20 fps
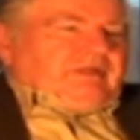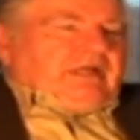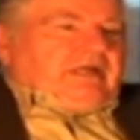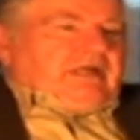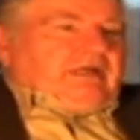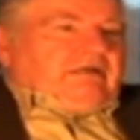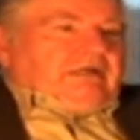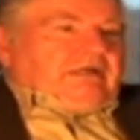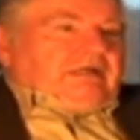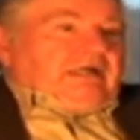
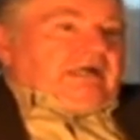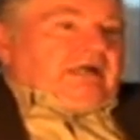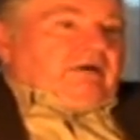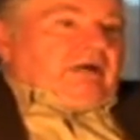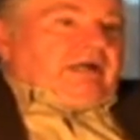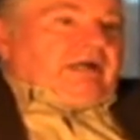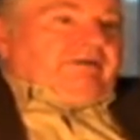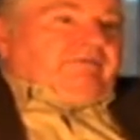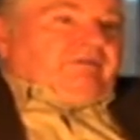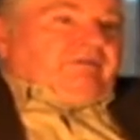
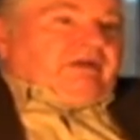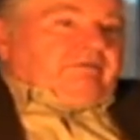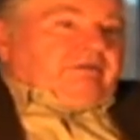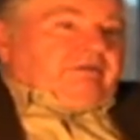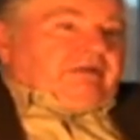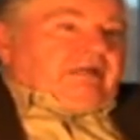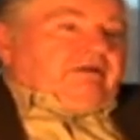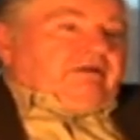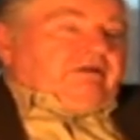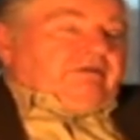how I
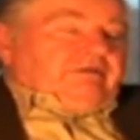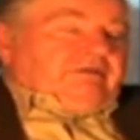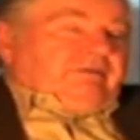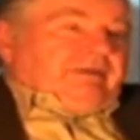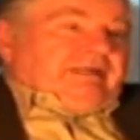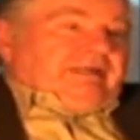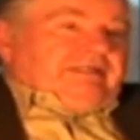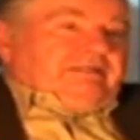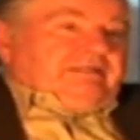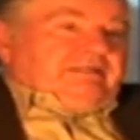found out, you
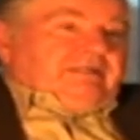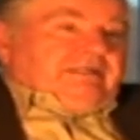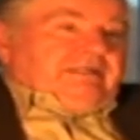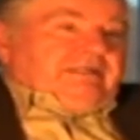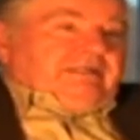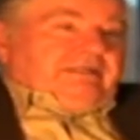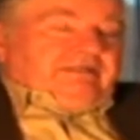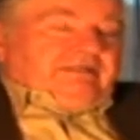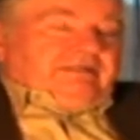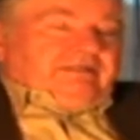might
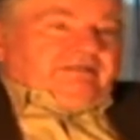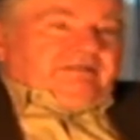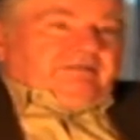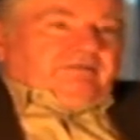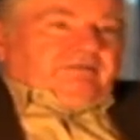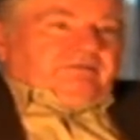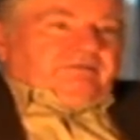say,